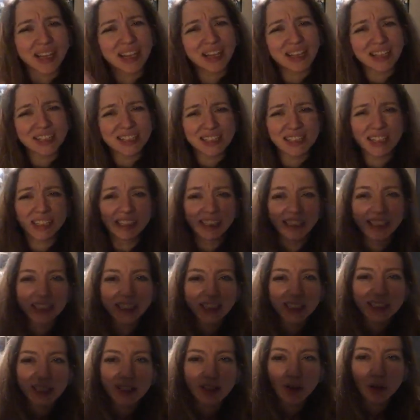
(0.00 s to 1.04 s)
I guess silly
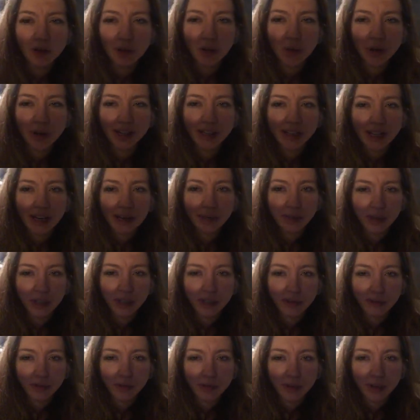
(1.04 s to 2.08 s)
is a word that I'm
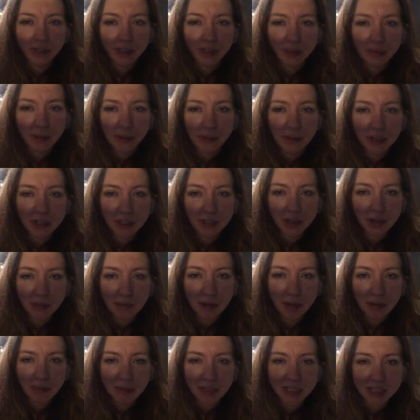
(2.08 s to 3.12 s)
looking for. Let me make sure I'm
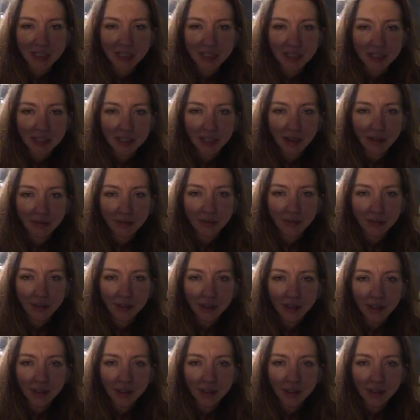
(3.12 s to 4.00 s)
not missing stuff.